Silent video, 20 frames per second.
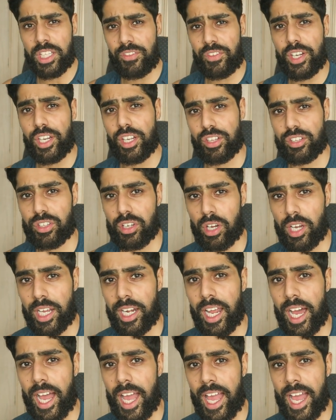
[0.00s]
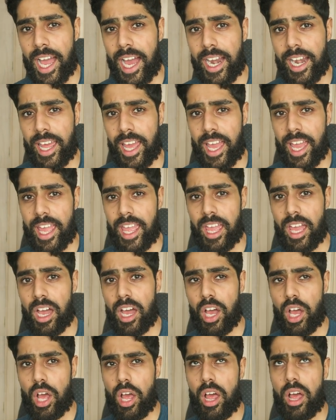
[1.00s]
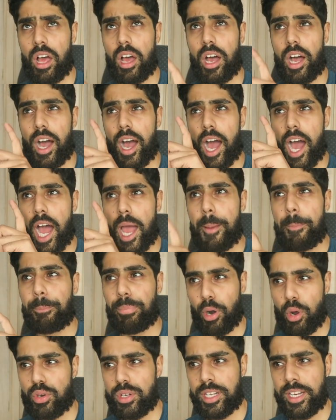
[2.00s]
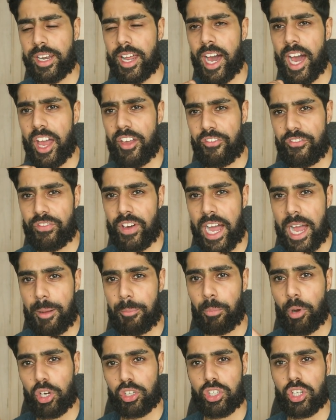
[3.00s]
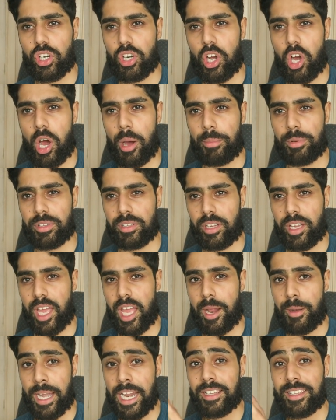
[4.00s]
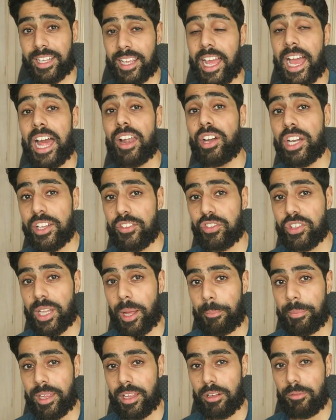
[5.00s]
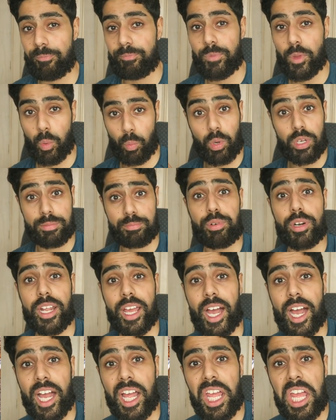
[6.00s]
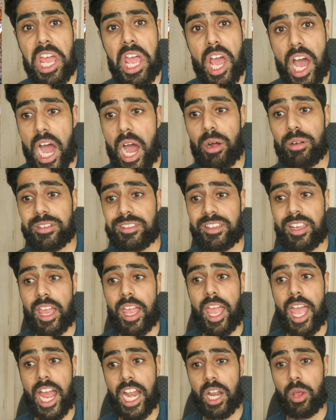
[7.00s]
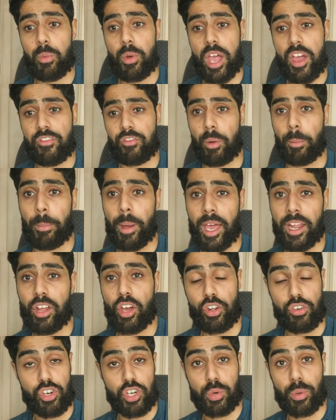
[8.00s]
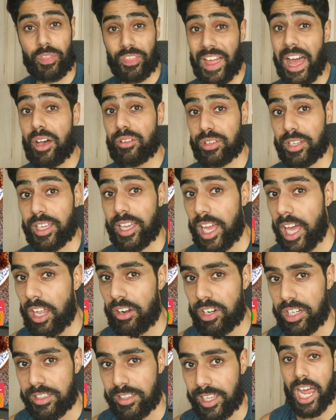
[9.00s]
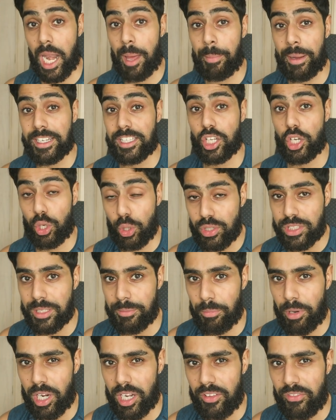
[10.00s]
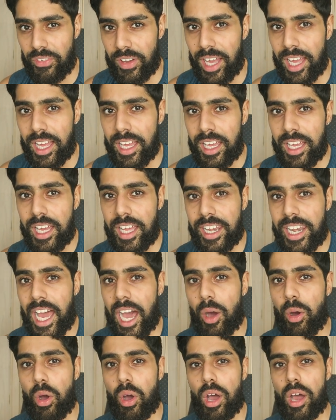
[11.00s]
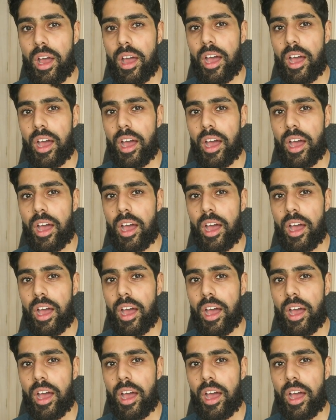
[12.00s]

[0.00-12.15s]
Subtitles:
this video started, I had a high protein and high fat, moderate carbs, okay? Now the calories for that meal was pretty high. I would say anywhere from 900 to 1000 calories, and I'm actually losing body fat. Now,